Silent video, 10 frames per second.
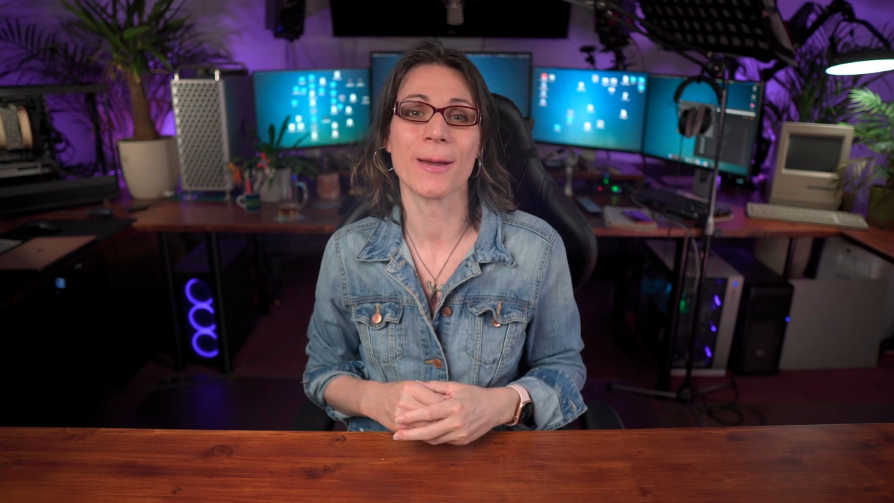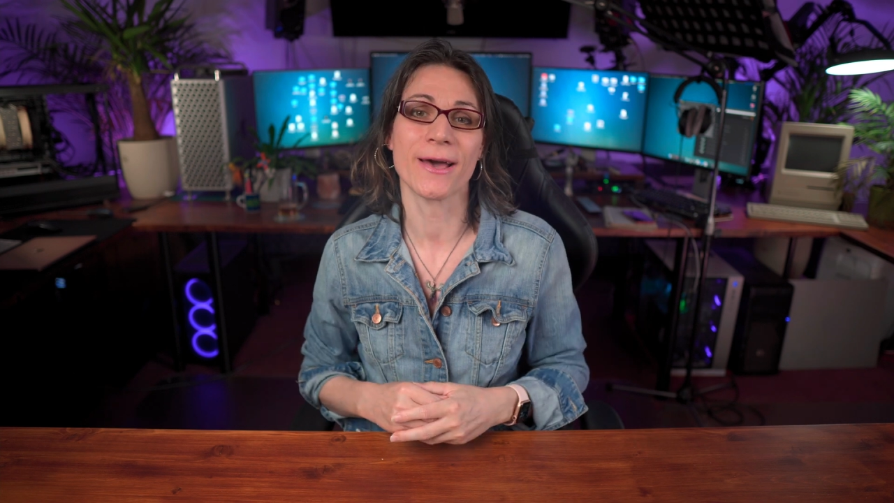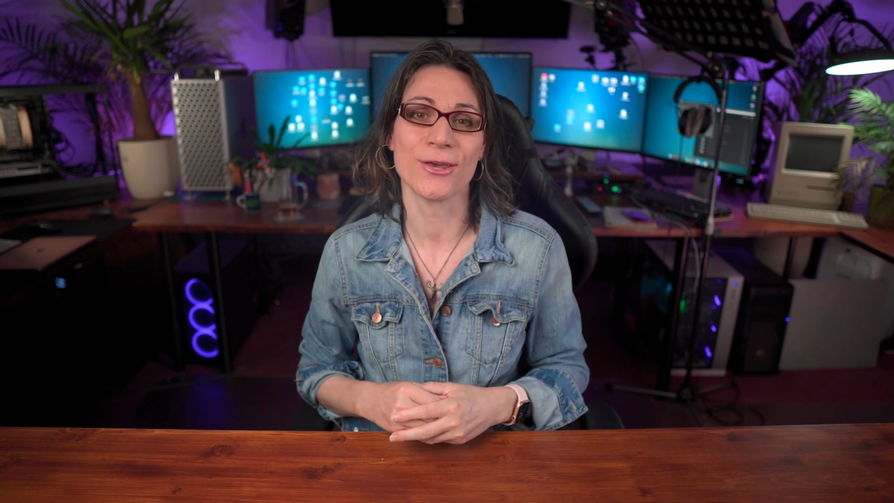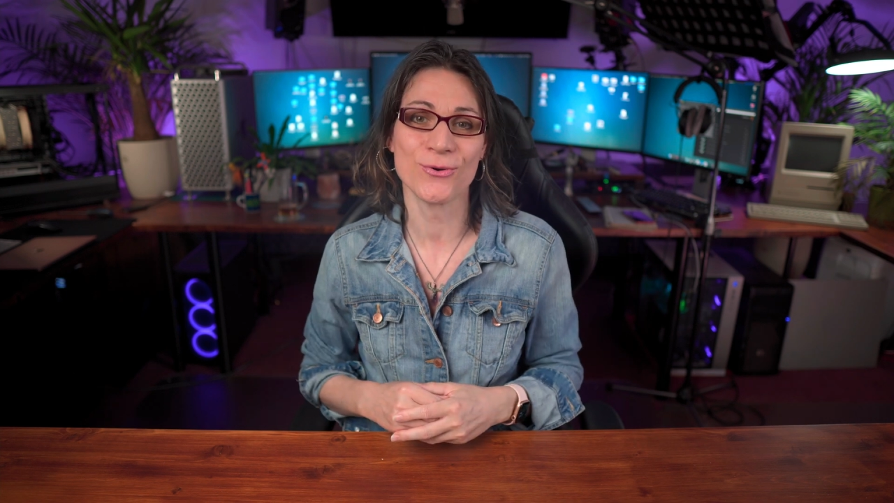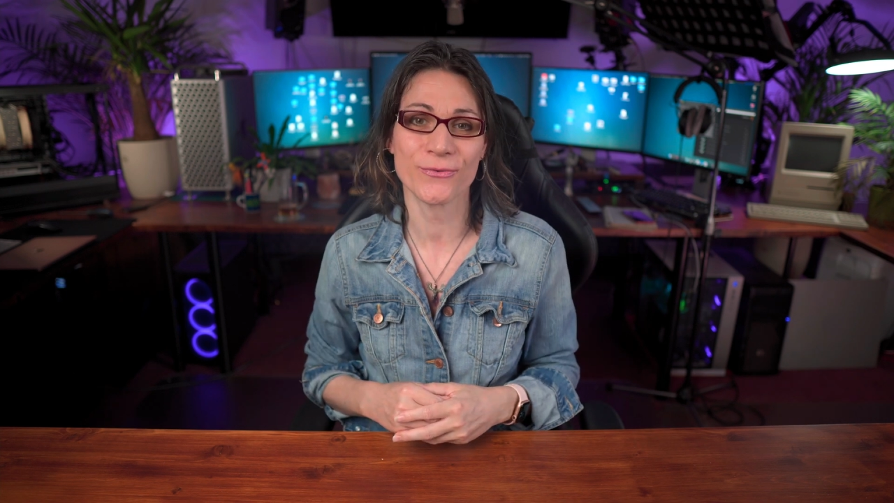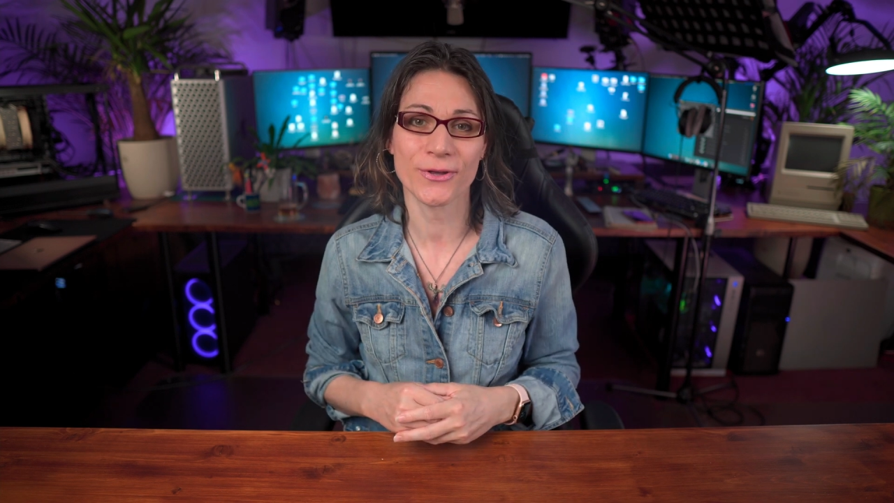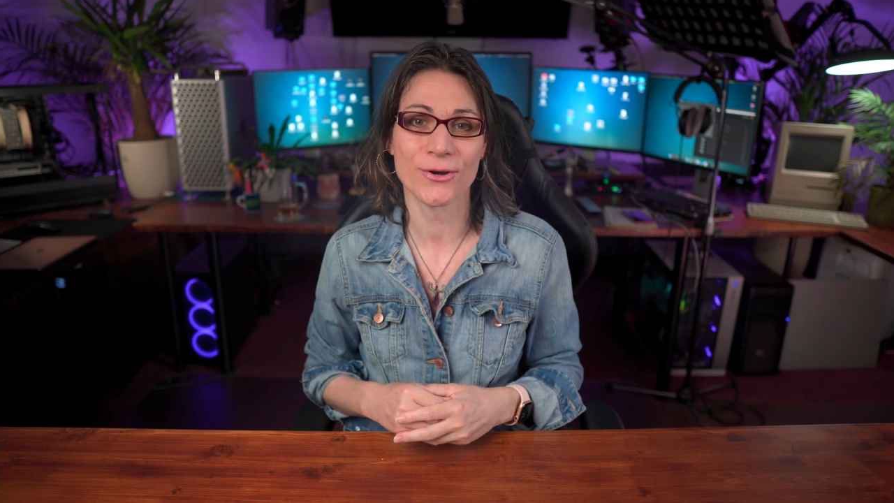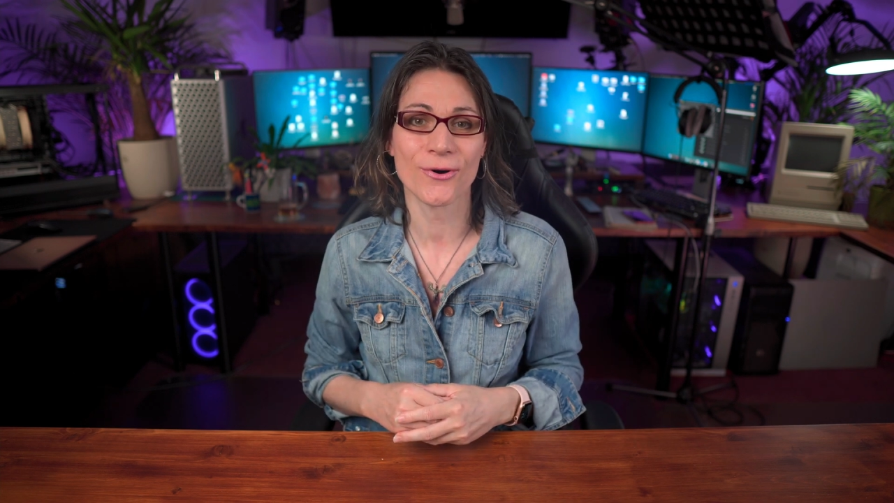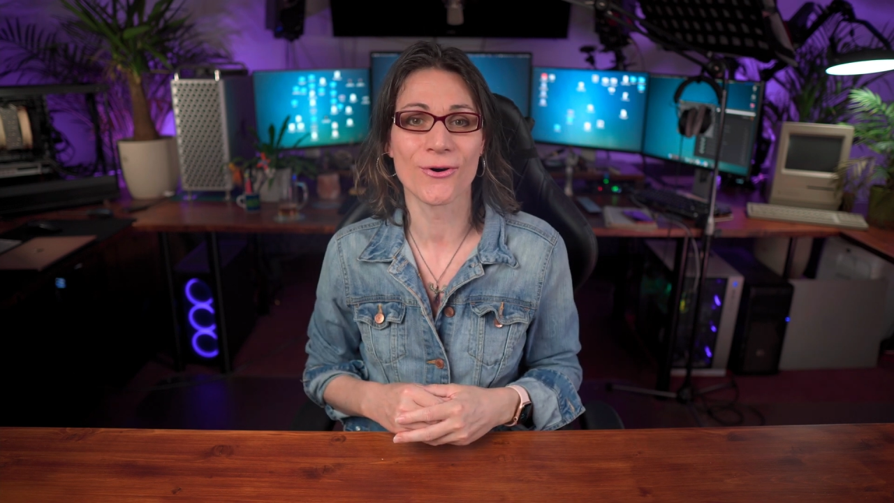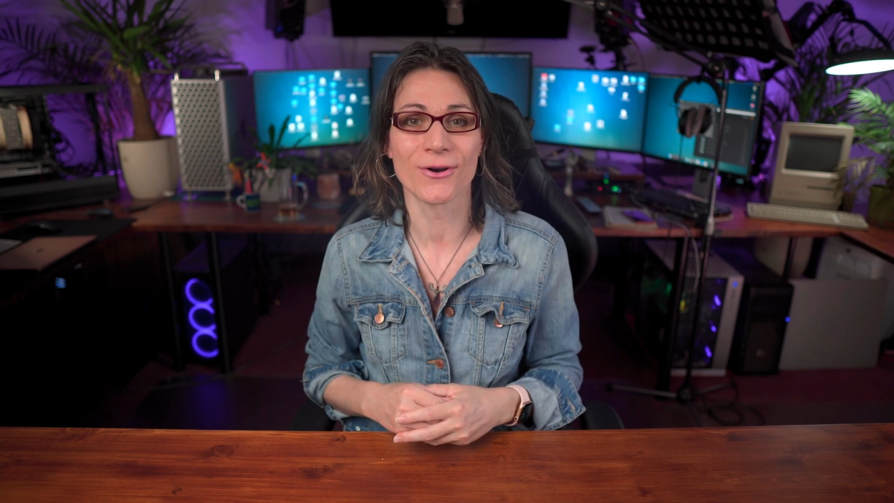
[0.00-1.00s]
my new
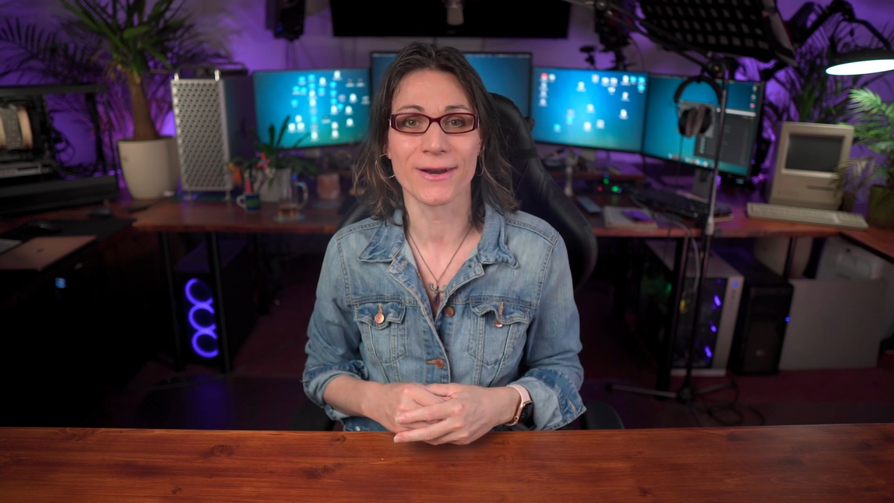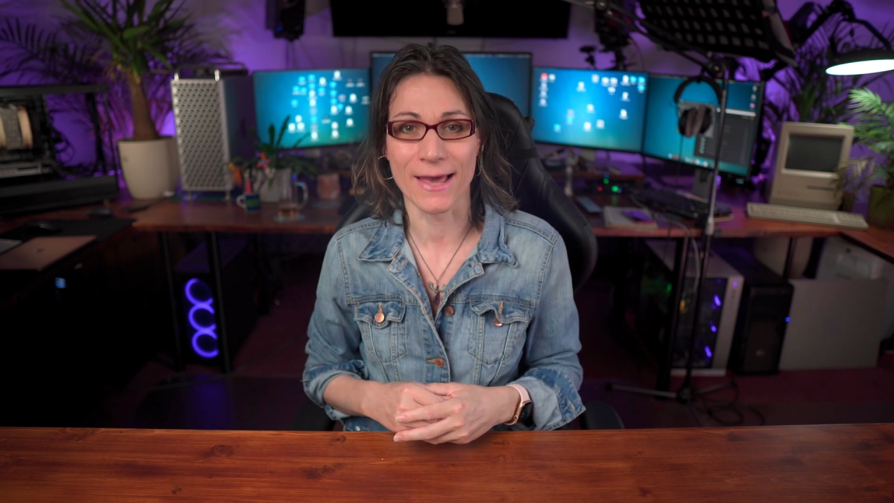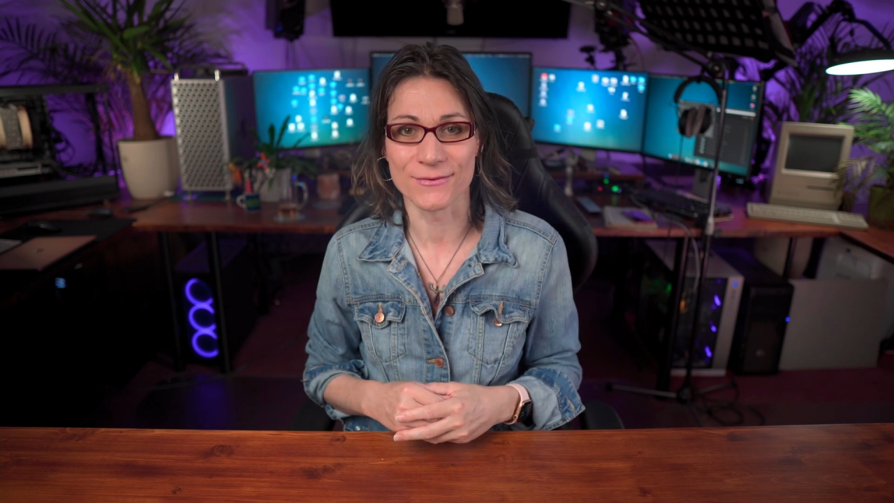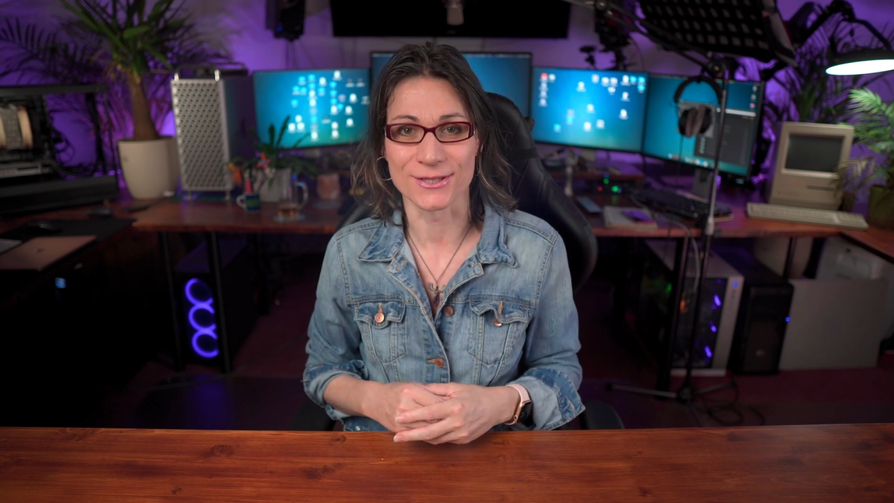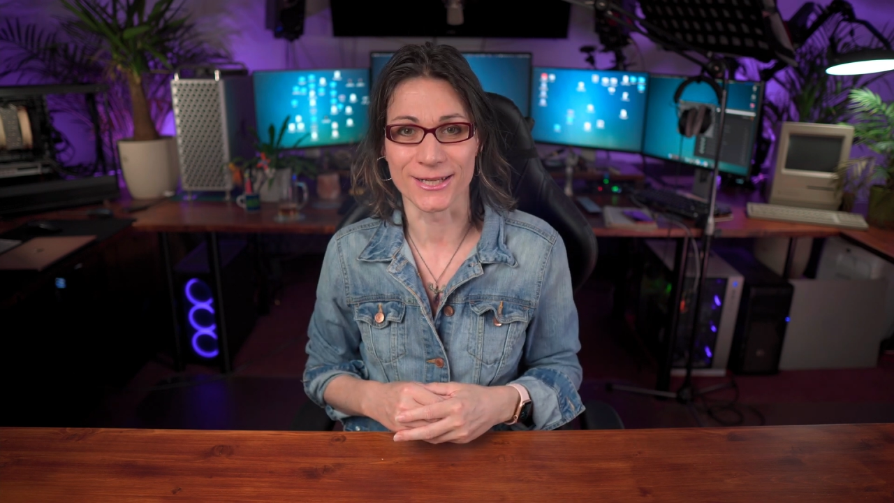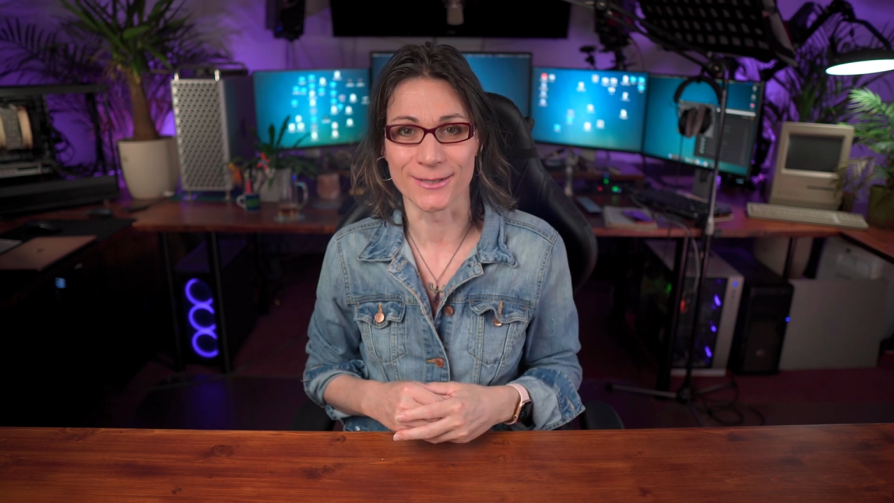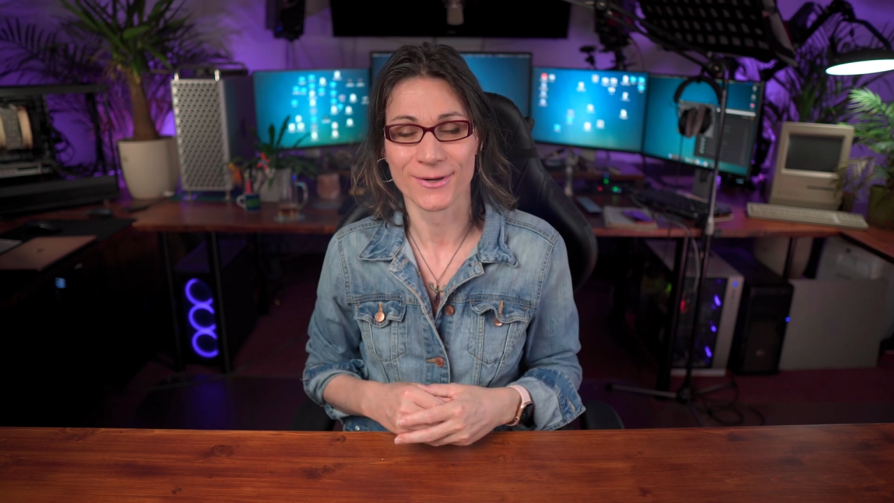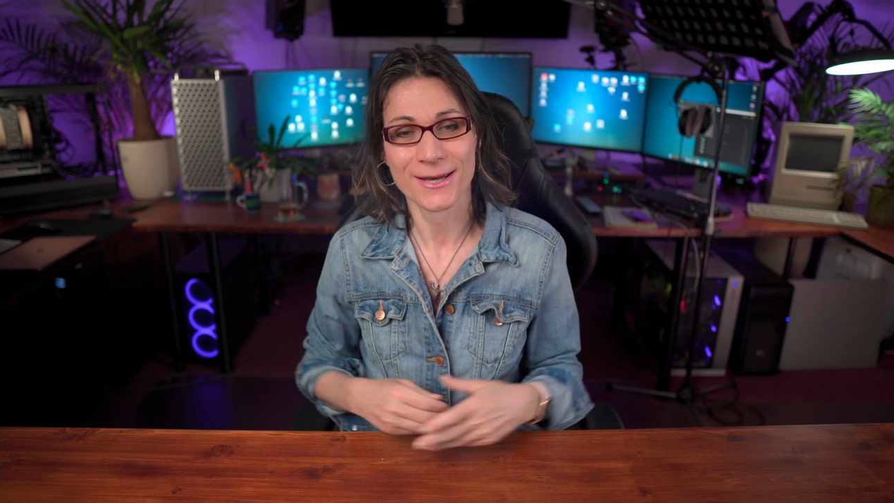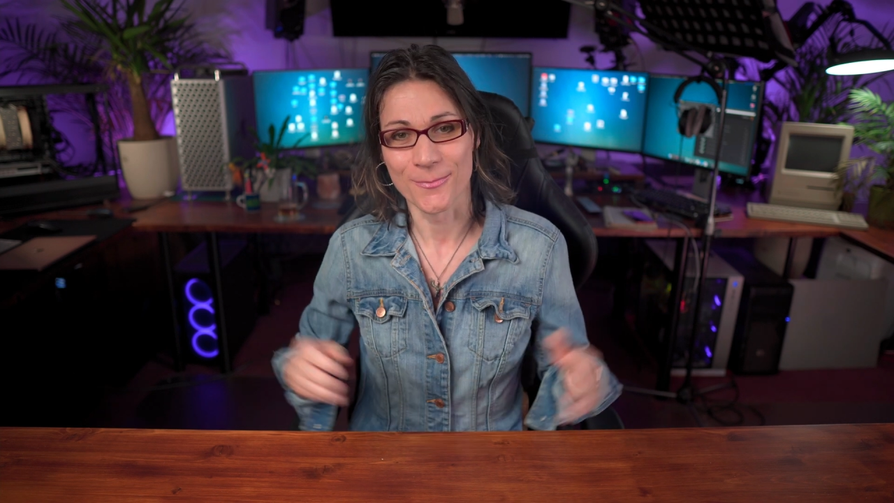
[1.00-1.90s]
video or live stream.